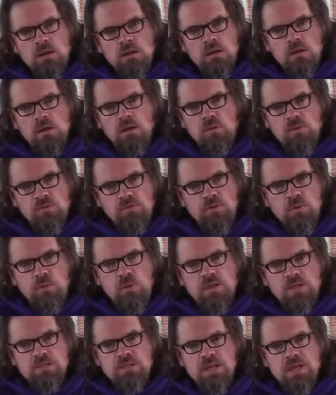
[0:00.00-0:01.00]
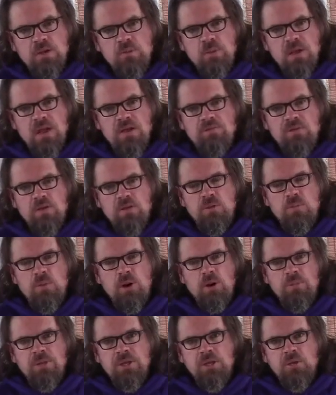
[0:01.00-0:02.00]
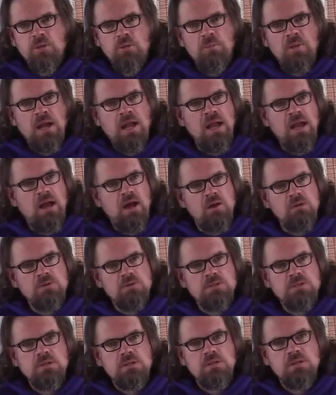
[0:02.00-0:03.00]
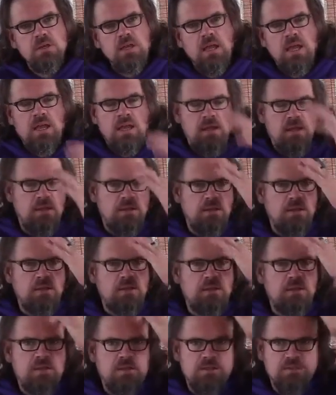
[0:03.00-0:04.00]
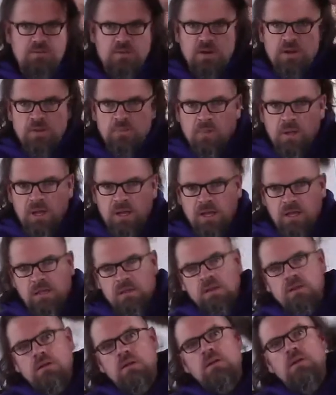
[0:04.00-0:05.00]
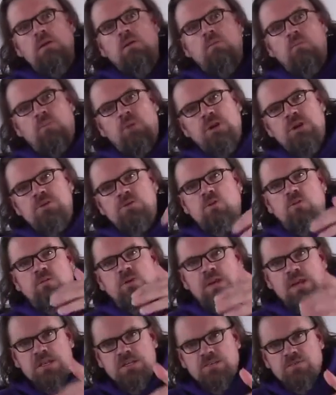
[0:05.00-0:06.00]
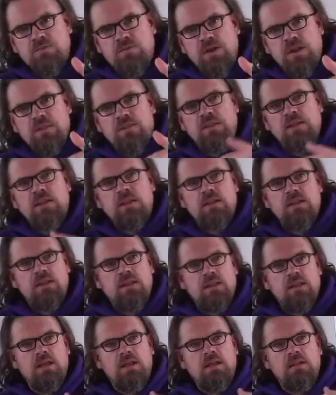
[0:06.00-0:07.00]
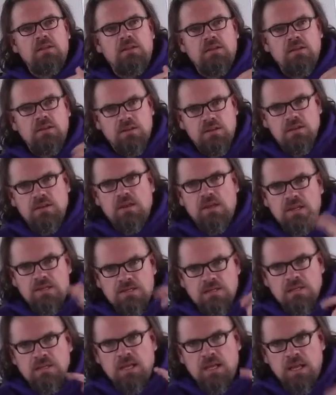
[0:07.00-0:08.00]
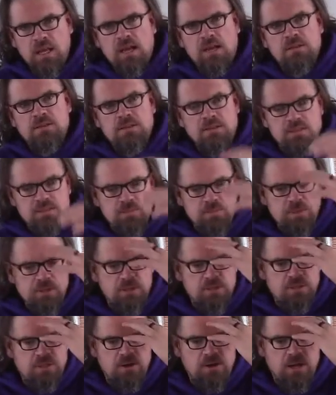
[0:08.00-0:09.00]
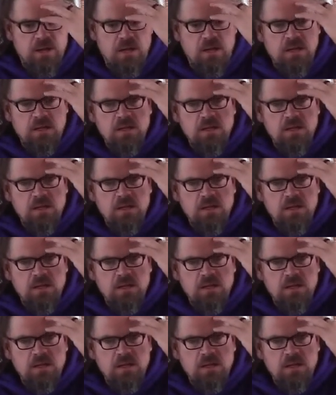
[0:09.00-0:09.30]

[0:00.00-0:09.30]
a few weeks later we have another barbecue at my house, and this friend of mine brings over his friend that is into guns and is a military guy.